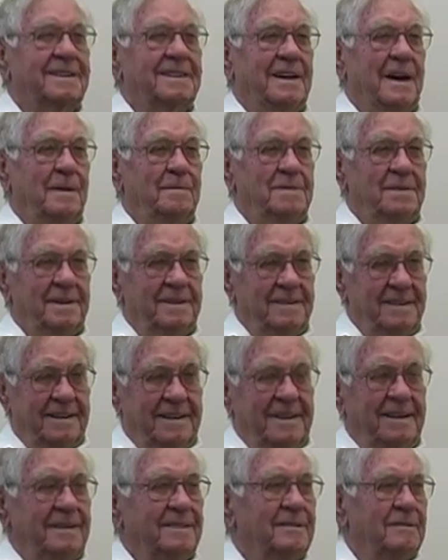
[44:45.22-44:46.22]
to speak. Absolutely,
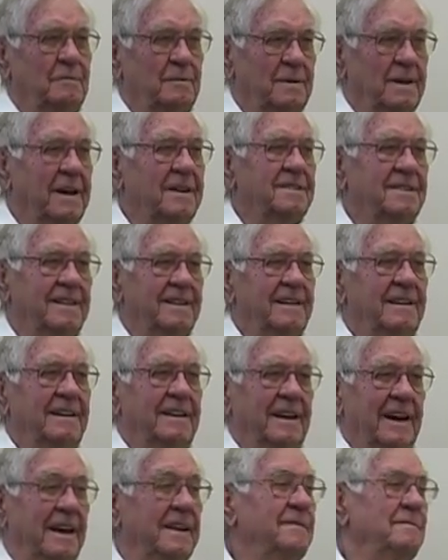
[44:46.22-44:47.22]
yeah. That,
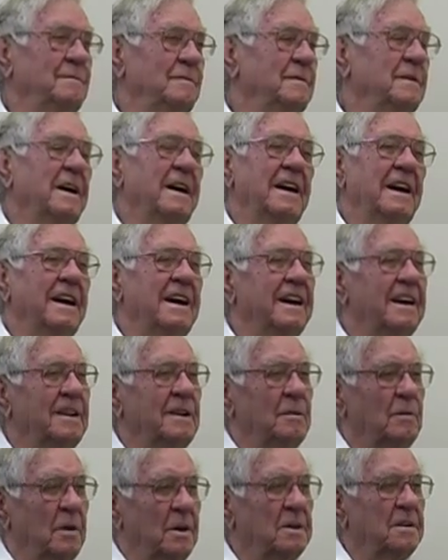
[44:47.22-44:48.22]
oh, and, my goodness. And
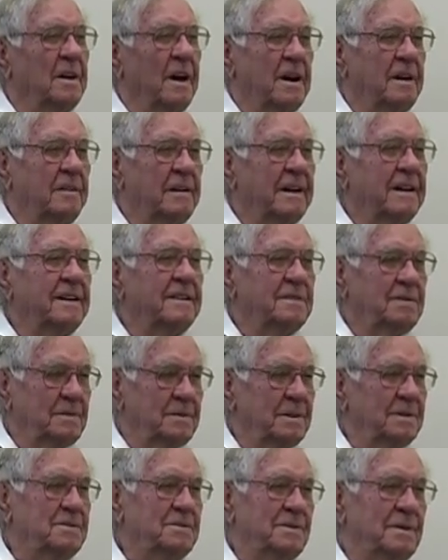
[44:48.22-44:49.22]
the word got around to
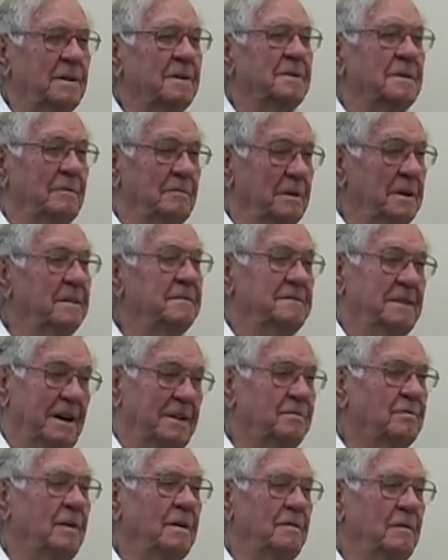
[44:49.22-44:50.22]
us, you know, that
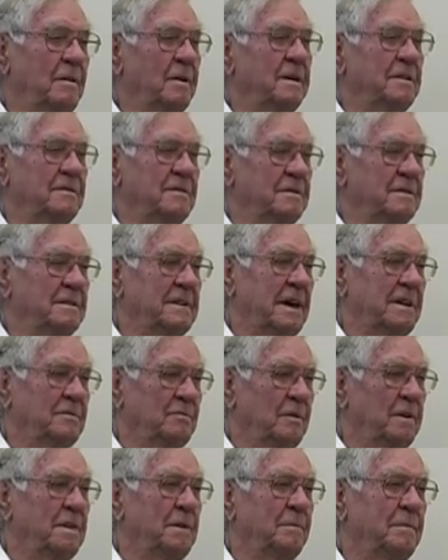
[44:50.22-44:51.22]
that's what it was. That's the
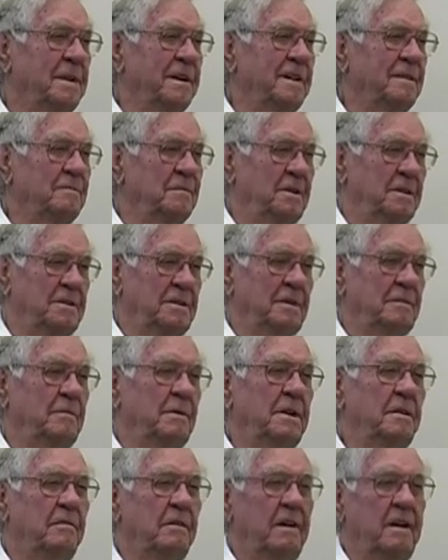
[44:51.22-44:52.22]
way the plan was, that
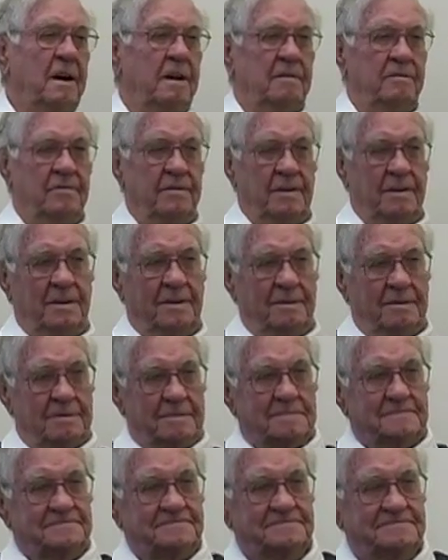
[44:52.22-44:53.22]
we were alpha.
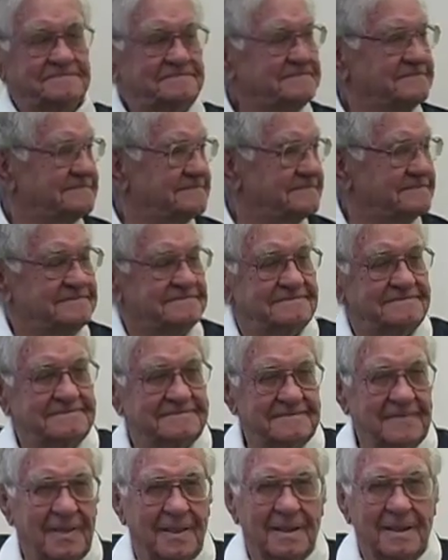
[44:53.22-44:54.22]
How
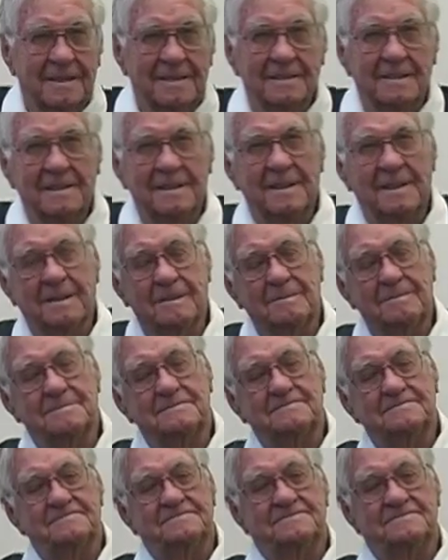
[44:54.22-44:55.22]
about that? Yeah.
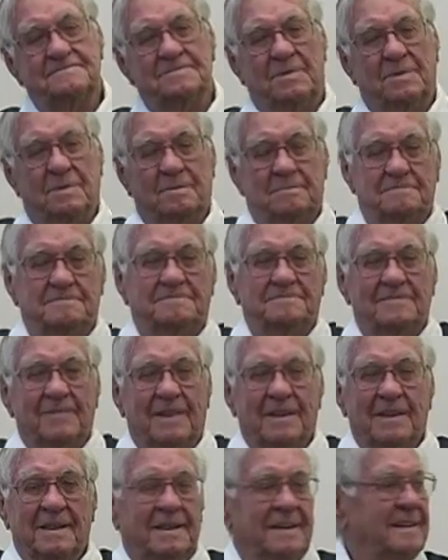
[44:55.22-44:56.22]
So, well,
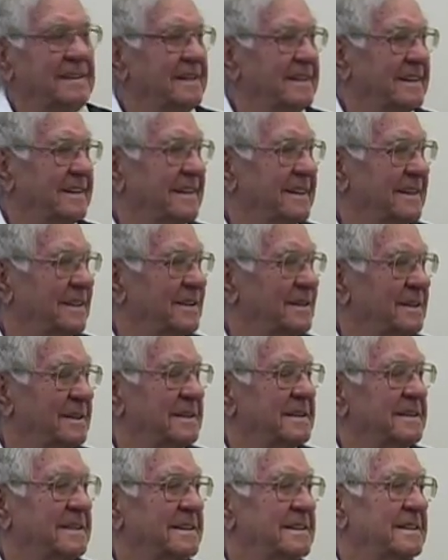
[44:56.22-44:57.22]
now,
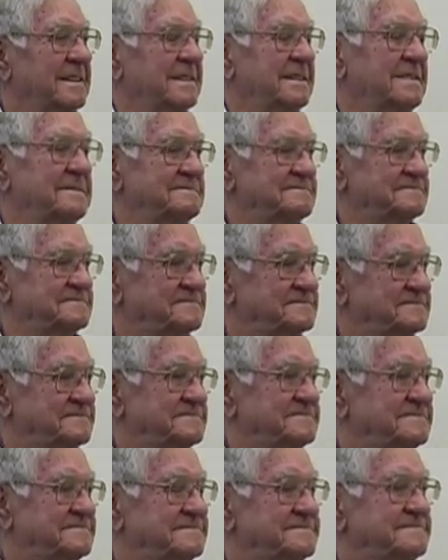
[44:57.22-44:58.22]
in
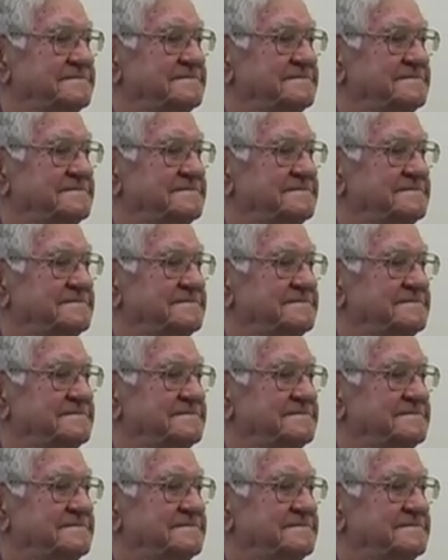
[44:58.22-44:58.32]
that